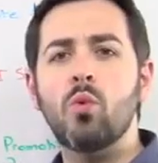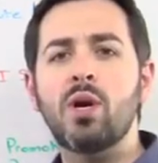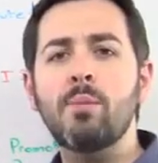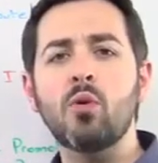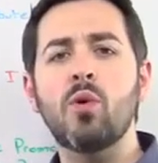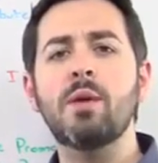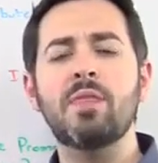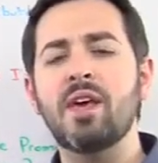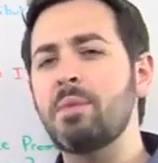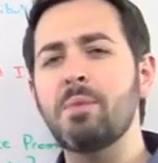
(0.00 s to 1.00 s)
number one
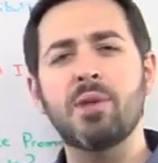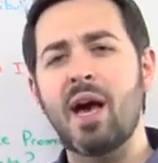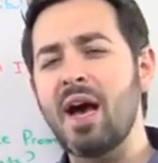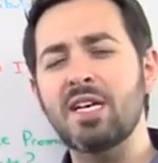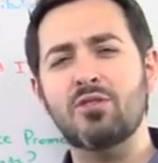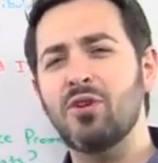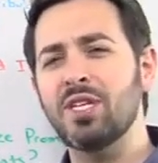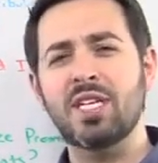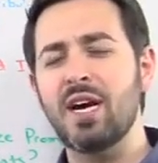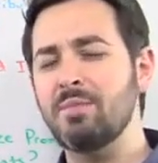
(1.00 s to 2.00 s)
thing people ask all
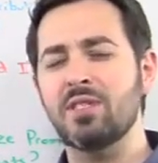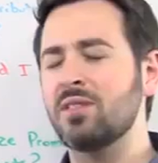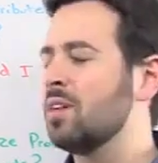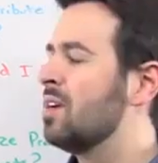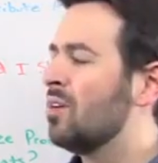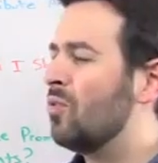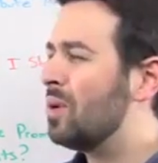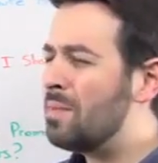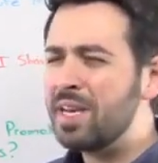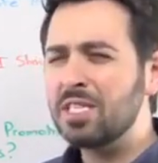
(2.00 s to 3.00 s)
the time is,
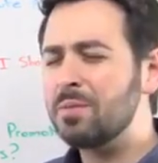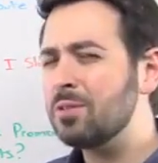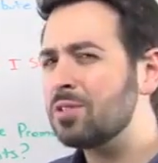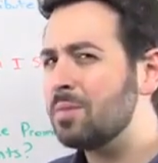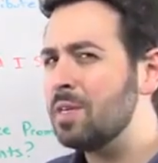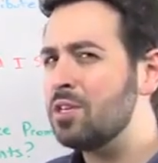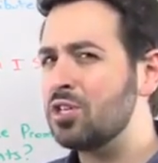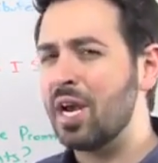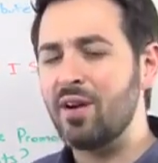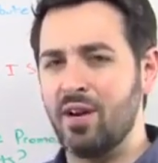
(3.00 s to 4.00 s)
what am I supposed to be
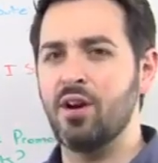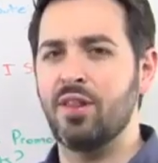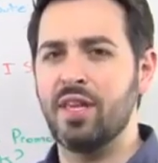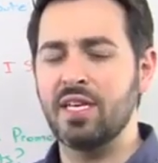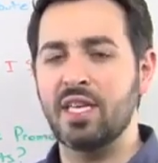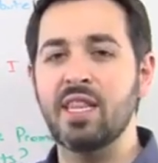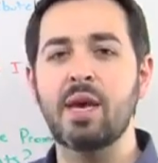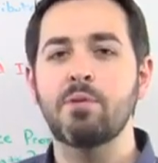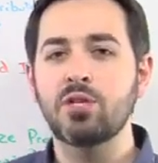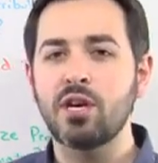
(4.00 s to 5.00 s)
sharing on these? And
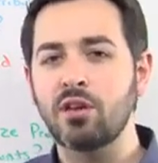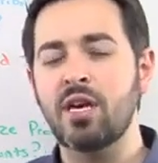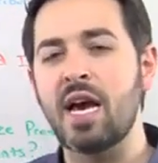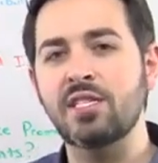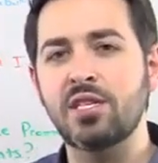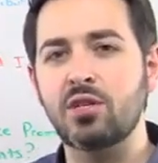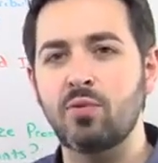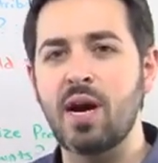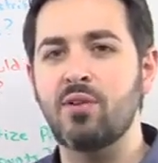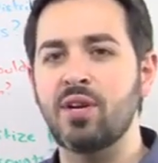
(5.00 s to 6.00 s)
they particularly ask this
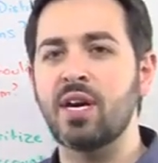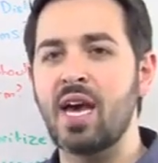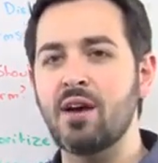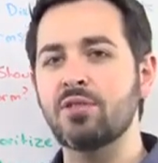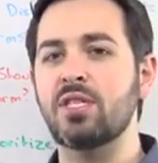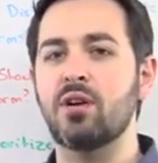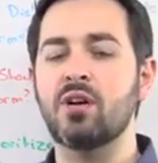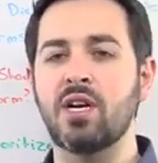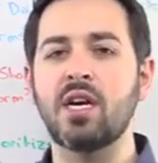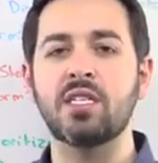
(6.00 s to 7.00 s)
around accounts that are
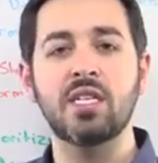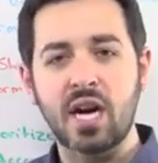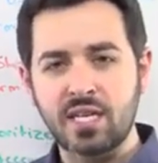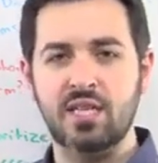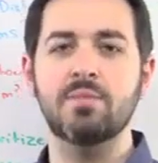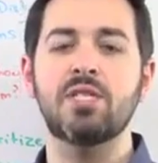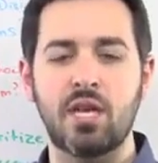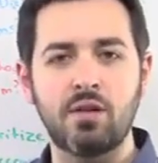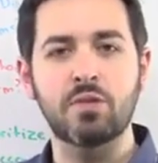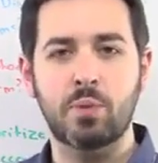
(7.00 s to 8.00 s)
connected not to
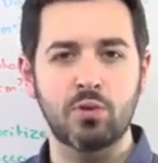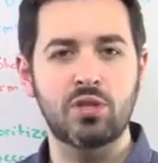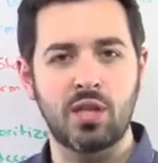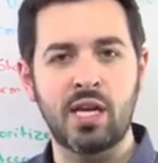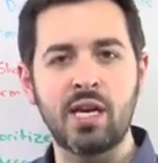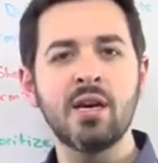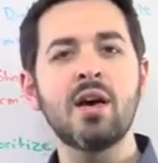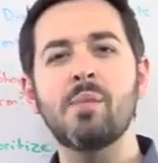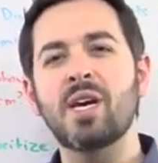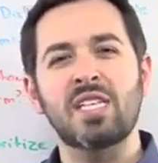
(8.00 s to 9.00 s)
themselves personally,
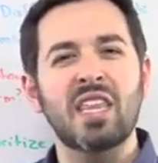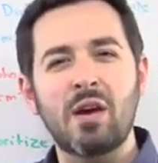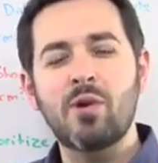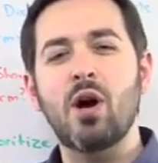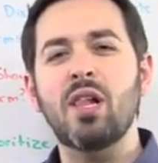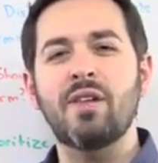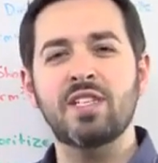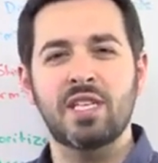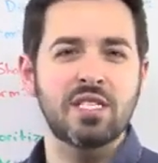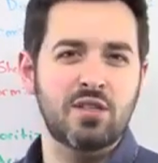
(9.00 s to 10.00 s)
because I think we all have a
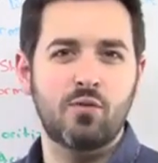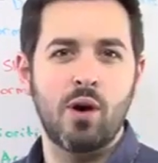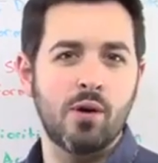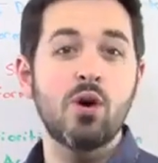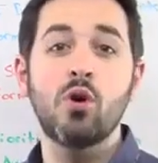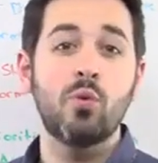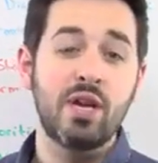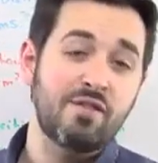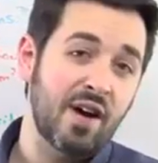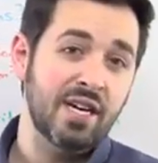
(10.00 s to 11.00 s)
sense of what
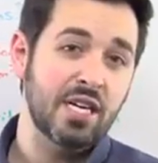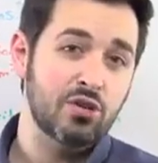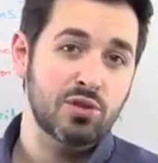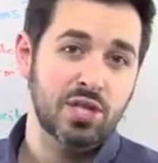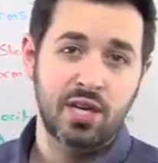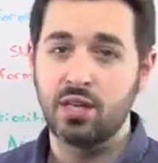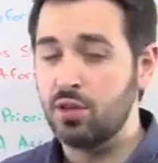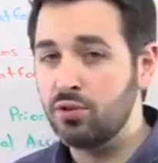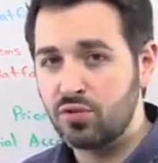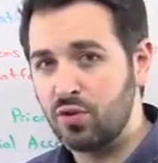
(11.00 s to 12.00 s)
we find interesting and
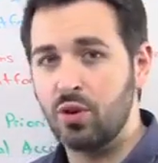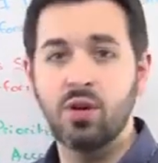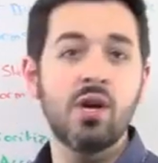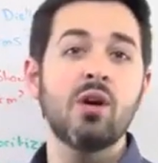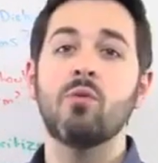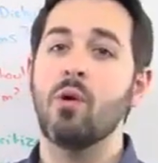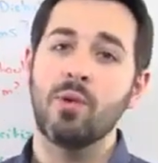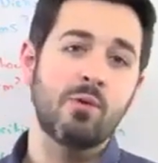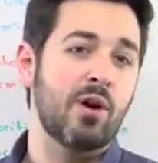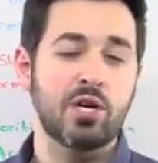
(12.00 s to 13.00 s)
useful, what
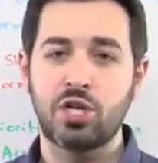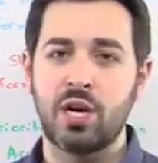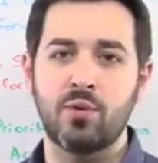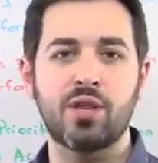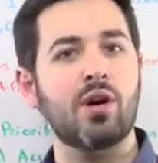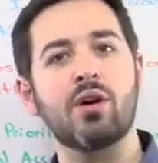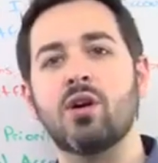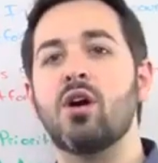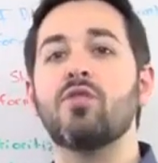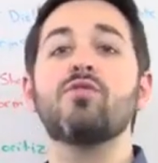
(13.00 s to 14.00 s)
we want to share with
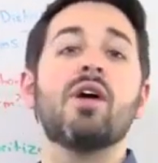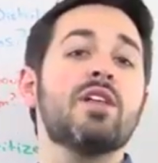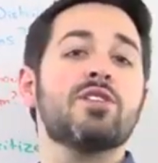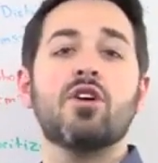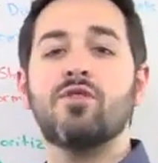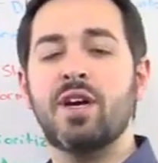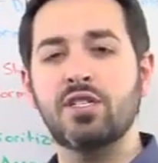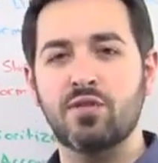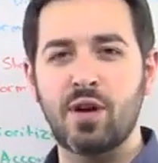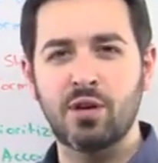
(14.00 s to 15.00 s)
our friends, our
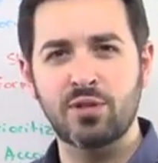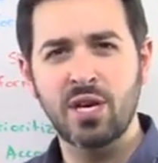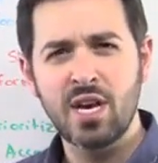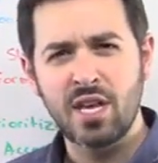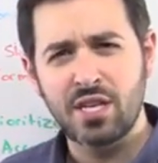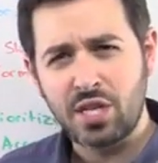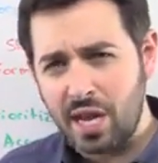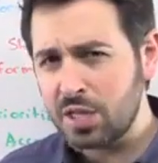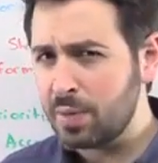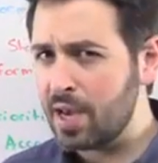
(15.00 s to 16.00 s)
fans, our followers. The
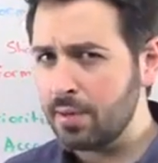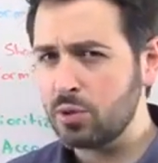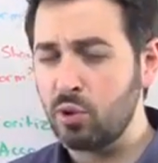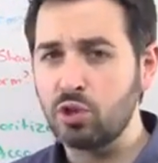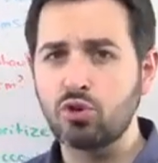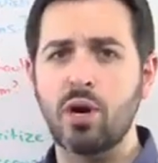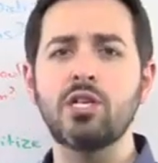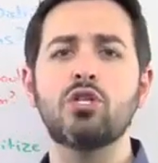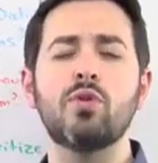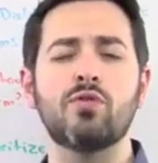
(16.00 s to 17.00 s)
challenge becomes when you're trying
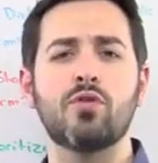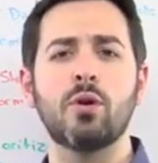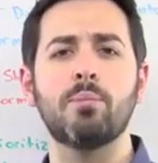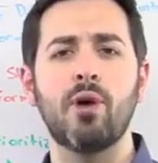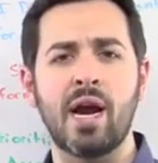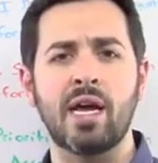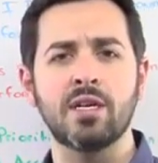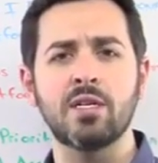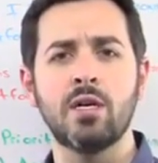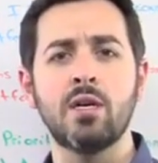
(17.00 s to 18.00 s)
to do it for a
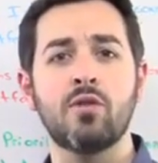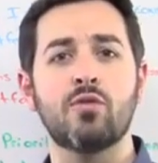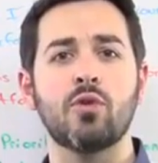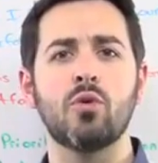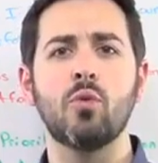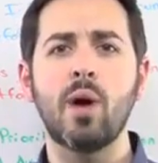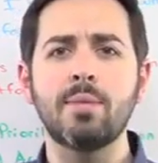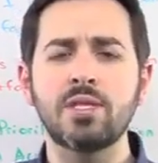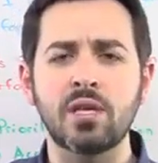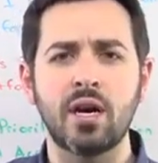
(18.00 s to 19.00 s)
brand, for a
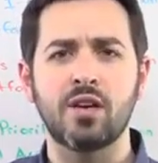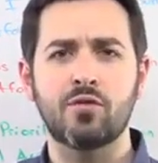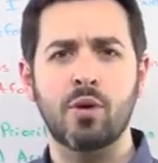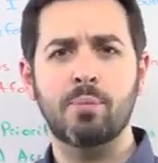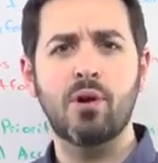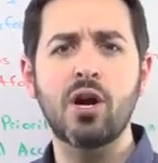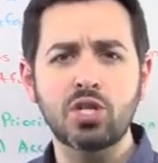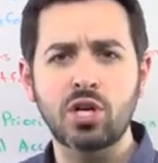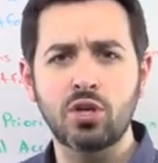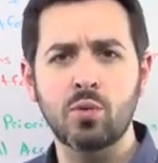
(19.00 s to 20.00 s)
website, for a
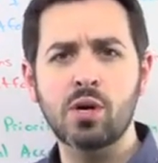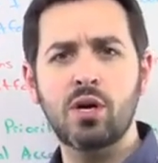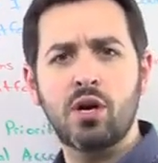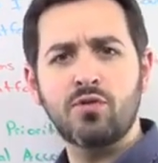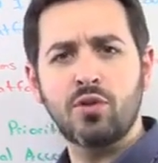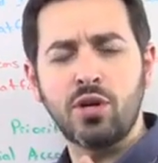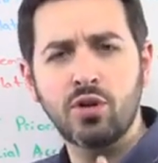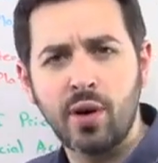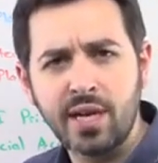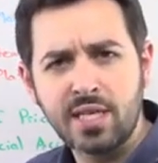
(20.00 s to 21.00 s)
project you're working on, for a
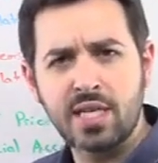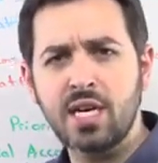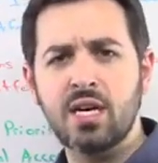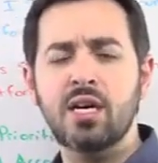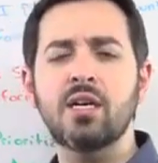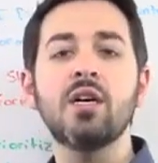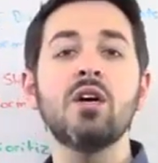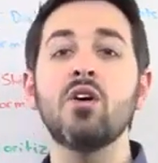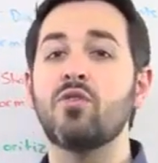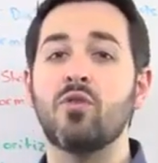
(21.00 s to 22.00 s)
new idea,
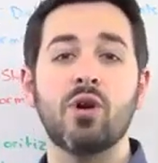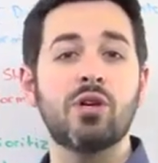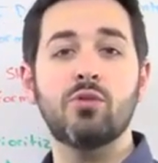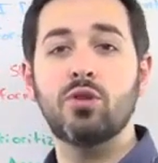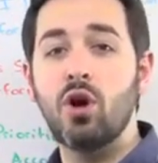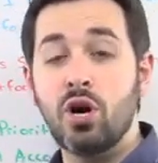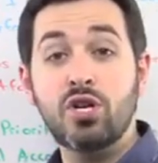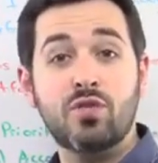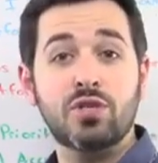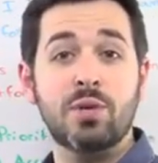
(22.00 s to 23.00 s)
for a new
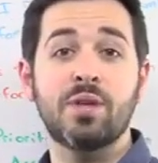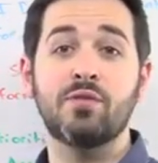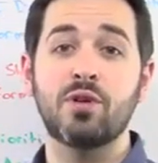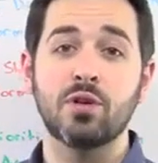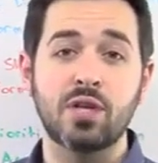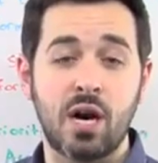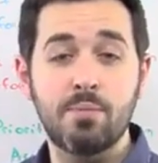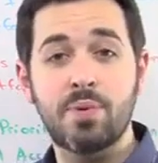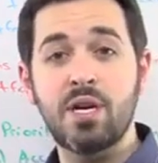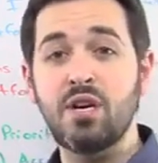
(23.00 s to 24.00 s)
launch, for something for your
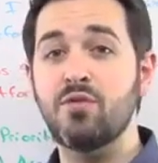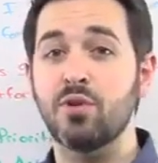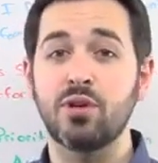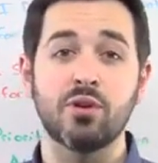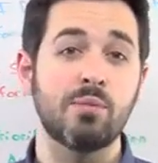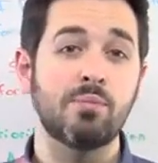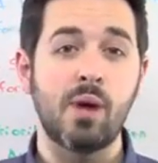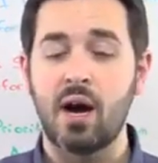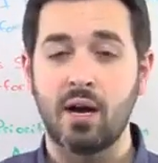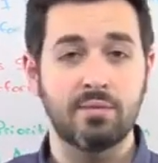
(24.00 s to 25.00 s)
company, for your,
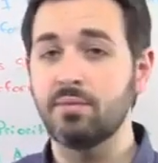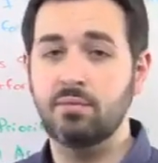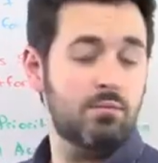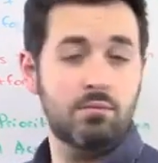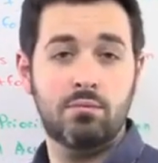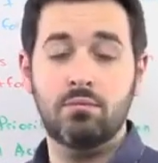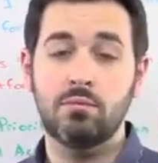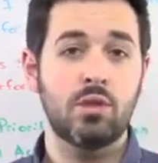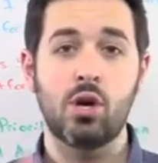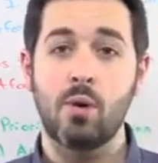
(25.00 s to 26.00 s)
a
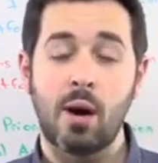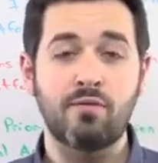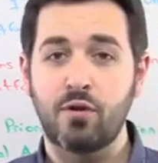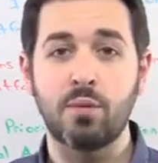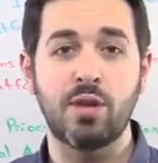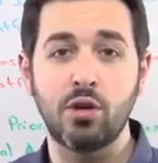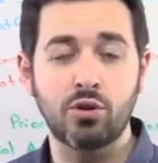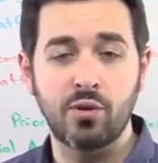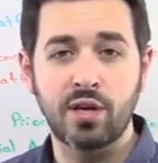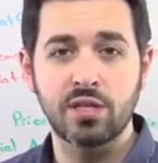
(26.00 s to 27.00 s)
firm that you're
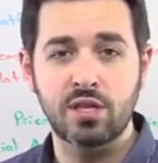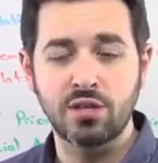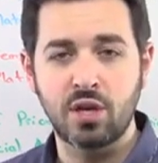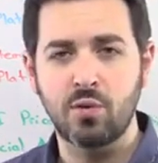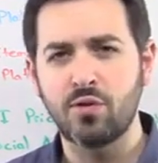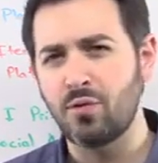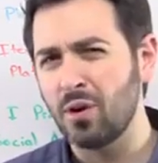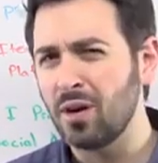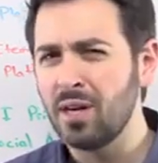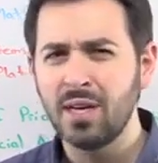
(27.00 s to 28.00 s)
doing consulting work
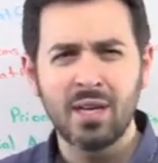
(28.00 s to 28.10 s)
for.